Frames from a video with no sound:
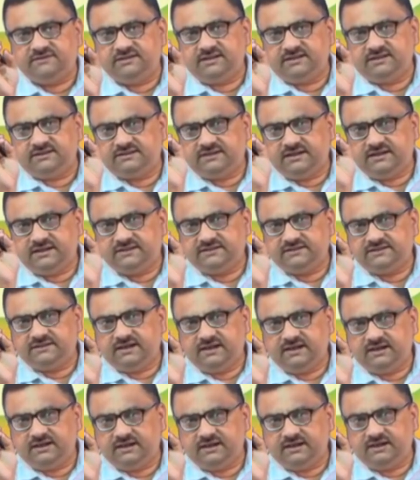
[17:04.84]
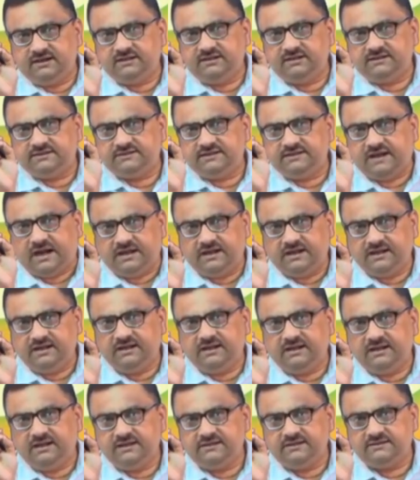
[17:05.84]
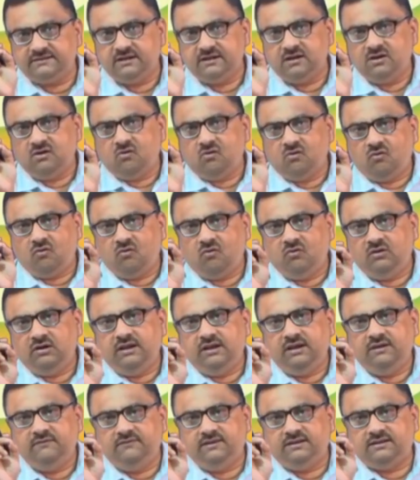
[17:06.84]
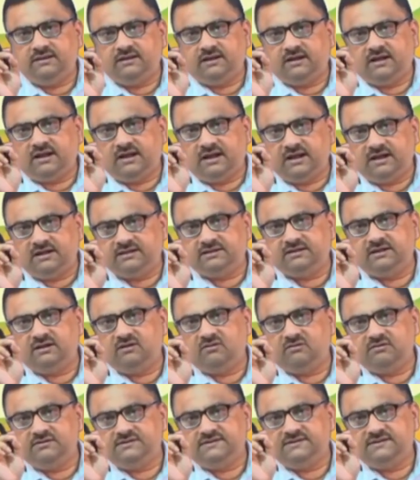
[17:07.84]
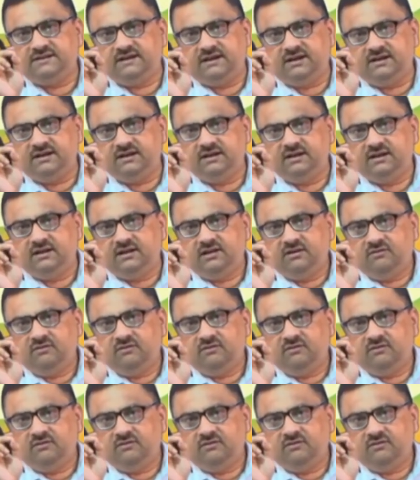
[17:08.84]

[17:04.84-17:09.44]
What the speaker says: just extended the static case only with a correction on z.